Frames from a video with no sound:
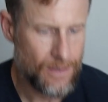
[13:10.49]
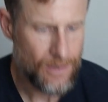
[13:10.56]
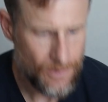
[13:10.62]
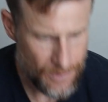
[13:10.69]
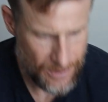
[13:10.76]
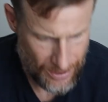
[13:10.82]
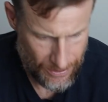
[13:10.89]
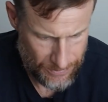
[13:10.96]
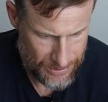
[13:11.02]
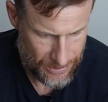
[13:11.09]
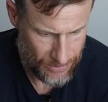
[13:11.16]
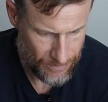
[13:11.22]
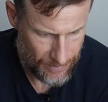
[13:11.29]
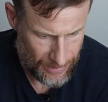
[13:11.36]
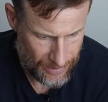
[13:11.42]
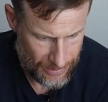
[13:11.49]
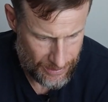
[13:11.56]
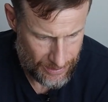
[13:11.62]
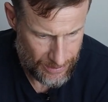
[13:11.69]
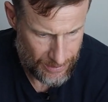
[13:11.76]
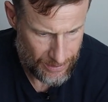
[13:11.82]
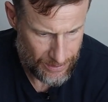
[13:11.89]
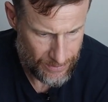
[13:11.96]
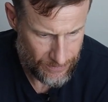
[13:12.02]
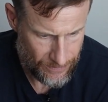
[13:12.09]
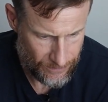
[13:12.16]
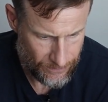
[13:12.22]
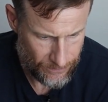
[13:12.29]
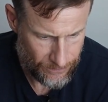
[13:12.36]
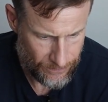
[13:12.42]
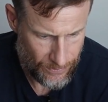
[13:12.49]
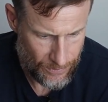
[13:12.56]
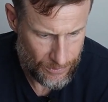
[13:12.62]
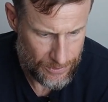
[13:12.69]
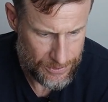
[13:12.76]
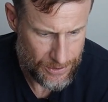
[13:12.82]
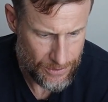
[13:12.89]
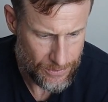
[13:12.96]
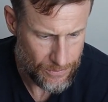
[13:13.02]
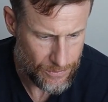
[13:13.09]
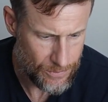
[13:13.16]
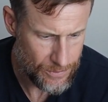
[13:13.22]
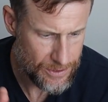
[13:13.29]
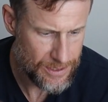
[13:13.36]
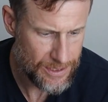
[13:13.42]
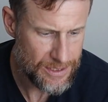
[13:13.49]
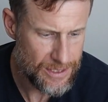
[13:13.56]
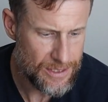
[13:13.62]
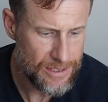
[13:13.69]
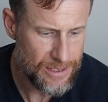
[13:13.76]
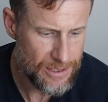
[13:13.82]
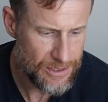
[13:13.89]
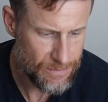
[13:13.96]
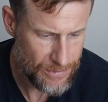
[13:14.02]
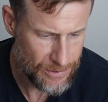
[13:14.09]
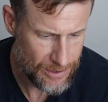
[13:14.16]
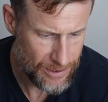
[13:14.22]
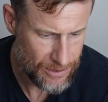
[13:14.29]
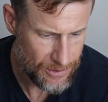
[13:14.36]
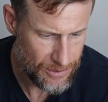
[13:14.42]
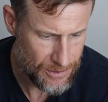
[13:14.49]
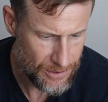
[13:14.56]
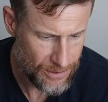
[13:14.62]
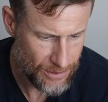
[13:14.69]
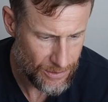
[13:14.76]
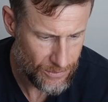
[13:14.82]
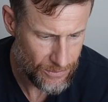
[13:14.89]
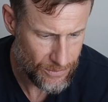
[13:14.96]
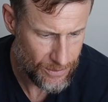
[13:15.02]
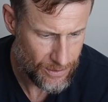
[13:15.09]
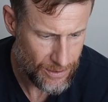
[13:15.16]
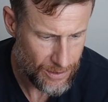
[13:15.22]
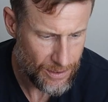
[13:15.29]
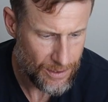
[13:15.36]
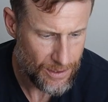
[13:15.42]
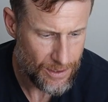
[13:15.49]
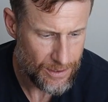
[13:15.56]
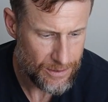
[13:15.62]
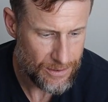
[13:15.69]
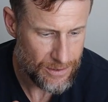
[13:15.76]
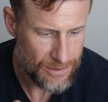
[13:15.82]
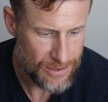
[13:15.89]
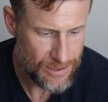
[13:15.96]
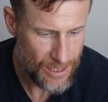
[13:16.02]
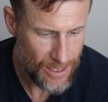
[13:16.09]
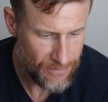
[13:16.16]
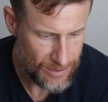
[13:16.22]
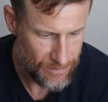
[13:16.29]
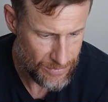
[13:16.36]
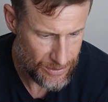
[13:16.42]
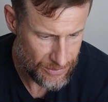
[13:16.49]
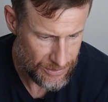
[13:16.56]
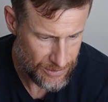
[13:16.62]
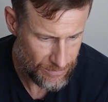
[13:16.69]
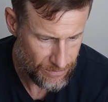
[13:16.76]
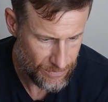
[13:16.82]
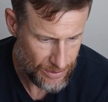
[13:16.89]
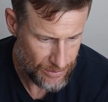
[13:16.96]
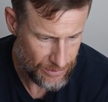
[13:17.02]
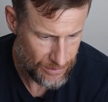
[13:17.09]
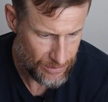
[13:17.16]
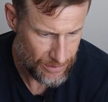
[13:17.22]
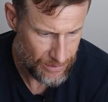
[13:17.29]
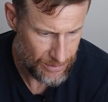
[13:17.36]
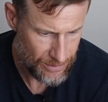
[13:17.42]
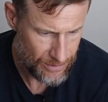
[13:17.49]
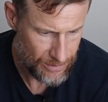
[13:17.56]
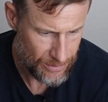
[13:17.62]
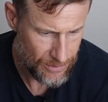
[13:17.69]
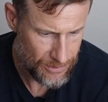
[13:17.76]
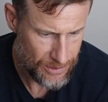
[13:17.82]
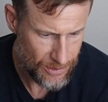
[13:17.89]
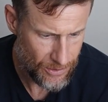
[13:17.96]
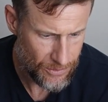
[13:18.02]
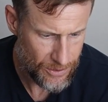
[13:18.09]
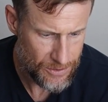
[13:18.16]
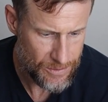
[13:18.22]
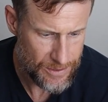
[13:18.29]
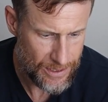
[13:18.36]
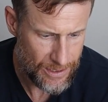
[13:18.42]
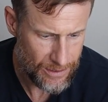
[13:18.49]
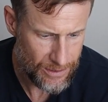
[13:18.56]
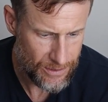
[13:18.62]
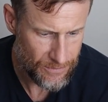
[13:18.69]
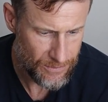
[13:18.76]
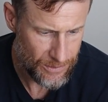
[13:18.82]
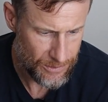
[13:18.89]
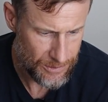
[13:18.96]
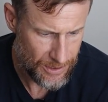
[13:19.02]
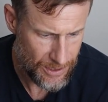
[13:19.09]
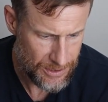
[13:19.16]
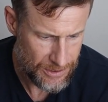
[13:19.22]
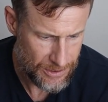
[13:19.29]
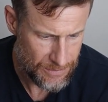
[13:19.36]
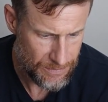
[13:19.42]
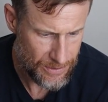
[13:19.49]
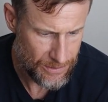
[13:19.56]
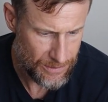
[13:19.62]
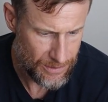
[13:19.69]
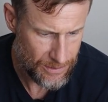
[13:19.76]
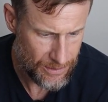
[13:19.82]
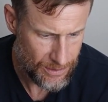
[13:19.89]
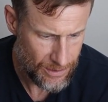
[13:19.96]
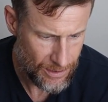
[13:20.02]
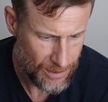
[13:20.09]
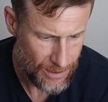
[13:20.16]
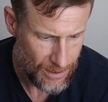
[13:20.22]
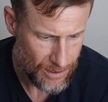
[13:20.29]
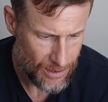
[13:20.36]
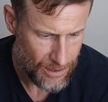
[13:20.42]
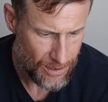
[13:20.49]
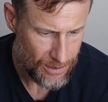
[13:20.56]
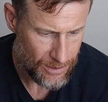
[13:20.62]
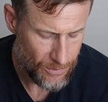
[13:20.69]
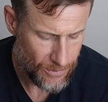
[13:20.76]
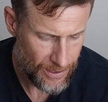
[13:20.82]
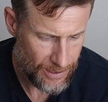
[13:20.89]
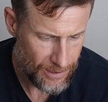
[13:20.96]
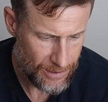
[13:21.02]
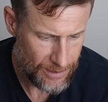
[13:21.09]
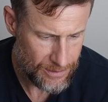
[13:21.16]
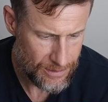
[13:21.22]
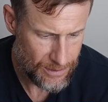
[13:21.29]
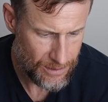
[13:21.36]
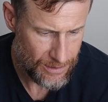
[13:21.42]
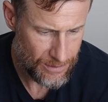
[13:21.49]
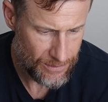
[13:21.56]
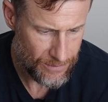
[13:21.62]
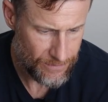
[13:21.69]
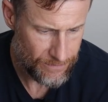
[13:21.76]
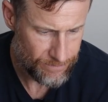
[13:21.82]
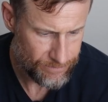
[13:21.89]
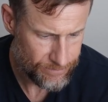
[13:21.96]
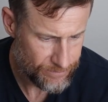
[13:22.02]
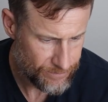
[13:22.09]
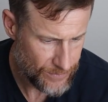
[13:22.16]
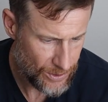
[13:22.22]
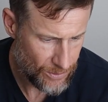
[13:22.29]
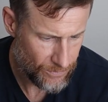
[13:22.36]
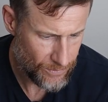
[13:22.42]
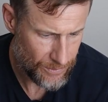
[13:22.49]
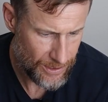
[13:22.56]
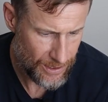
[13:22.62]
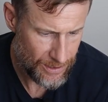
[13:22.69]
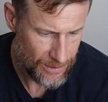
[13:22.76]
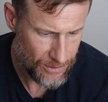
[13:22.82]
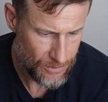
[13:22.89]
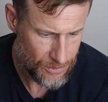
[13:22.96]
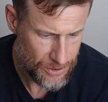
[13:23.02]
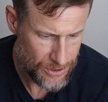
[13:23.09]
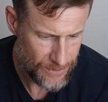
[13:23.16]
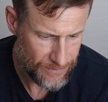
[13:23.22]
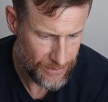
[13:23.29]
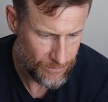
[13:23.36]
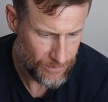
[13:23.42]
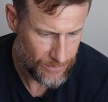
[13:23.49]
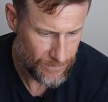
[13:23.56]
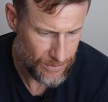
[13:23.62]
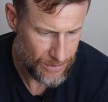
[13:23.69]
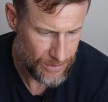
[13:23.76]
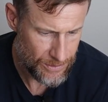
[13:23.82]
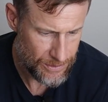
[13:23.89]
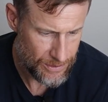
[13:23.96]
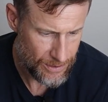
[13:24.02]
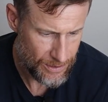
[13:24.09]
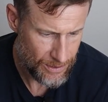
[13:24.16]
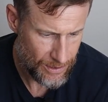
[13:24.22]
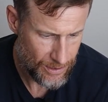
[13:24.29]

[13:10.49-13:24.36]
Okay, let's go back even further. So 66 million years ago to 70 million years ago, this was the end of the Cretaceous period. You had you know, volcanoes, shifting rivers,